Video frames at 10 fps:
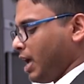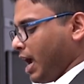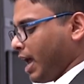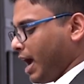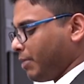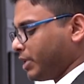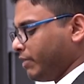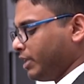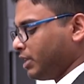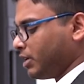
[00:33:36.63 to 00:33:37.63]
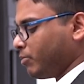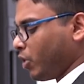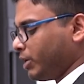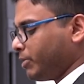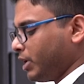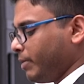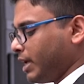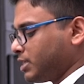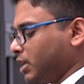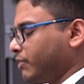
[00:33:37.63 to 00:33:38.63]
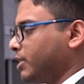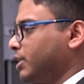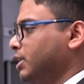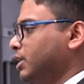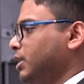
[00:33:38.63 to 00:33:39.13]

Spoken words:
and I'm giving the molybdenum and sulfur